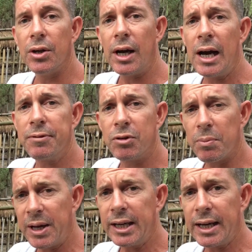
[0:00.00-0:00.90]
after
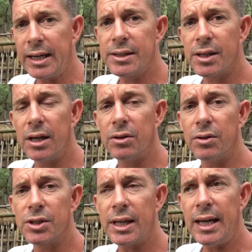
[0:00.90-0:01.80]
repeated heat
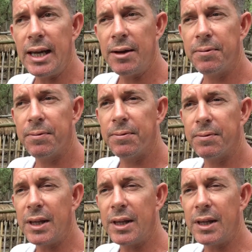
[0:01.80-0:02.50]
cycles, if